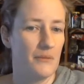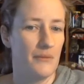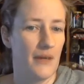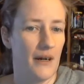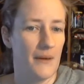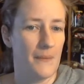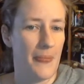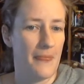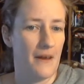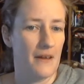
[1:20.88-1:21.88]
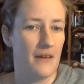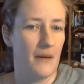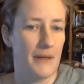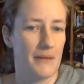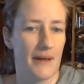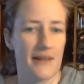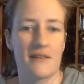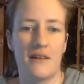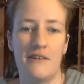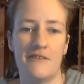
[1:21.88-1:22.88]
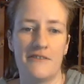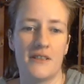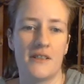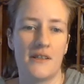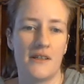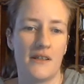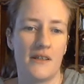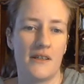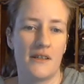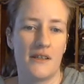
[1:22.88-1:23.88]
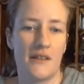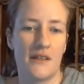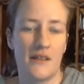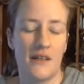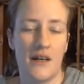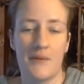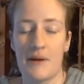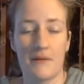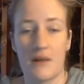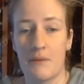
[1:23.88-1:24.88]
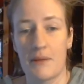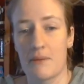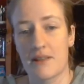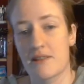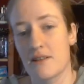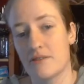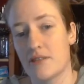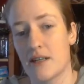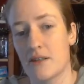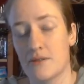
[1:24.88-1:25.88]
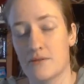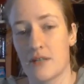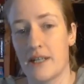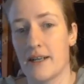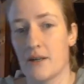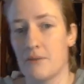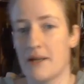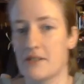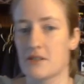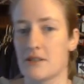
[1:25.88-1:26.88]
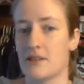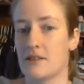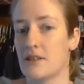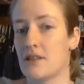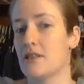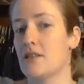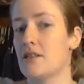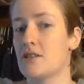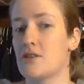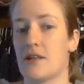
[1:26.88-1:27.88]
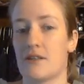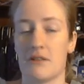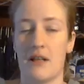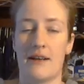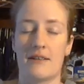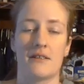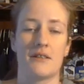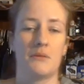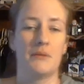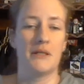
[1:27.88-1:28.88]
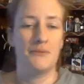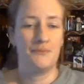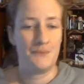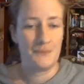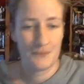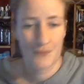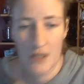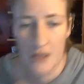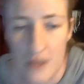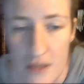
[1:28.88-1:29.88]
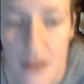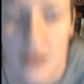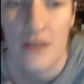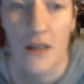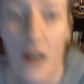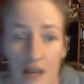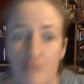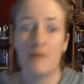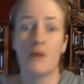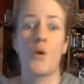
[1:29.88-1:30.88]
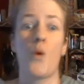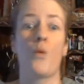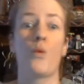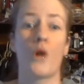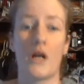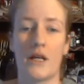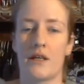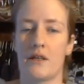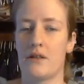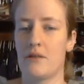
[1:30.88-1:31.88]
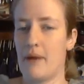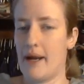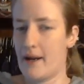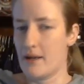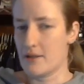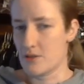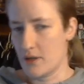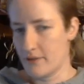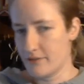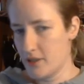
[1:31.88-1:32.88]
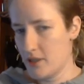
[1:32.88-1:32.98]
um, numbing myself I'm not numbing myself now. Right now I'm actually trying to relax a little bit because I've been working my ass off.